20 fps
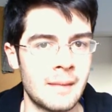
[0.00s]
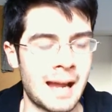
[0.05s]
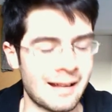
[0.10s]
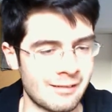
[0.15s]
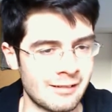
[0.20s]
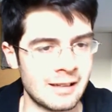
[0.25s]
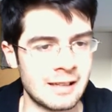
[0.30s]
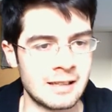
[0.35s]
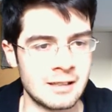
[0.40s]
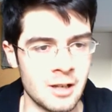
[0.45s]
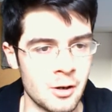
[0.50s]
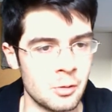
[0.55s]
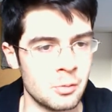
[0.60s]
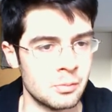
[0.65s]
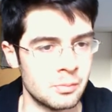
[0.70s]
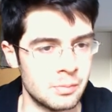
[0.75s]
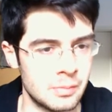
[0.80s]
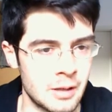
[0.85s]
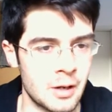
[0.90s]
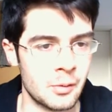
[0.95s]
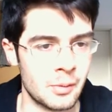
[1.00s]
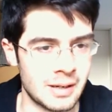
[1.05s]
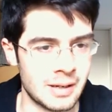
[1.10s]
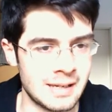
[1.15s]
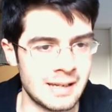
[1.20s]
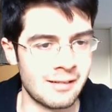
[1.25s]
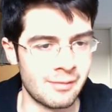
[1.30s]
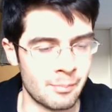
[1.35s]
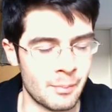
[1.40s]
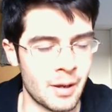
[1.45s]
Actually, no,
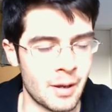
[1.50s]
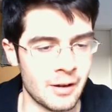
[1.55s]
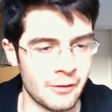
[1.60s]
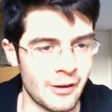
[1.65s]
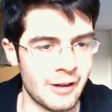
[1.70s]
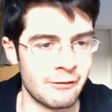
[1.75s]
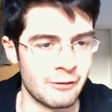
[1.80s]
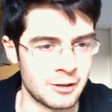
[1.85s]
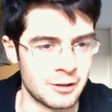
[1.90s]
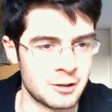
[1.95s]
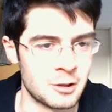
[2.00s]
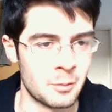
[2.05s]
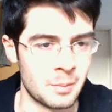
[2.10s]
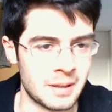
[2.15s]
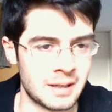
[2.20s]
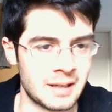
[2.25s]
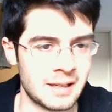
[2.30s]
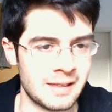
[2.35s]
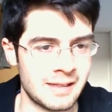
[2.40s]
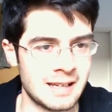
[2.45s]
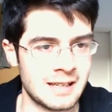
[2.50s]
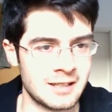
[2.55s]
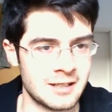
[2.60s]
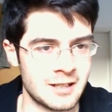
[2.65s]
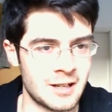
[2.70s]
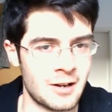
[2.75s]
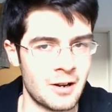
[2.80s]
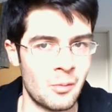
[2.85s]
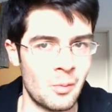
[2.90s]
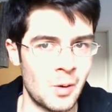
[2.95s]
it is my favourite topic in the
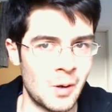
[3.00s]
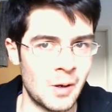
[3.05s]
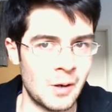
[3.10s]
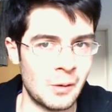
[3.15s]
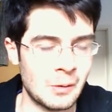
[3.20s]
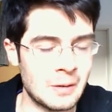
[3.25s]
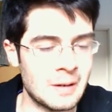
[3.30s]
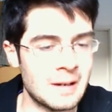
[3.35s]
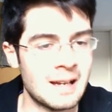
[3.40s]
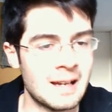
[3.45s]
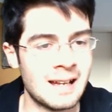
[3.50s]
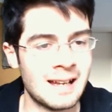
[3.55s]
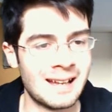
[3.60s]
entire world.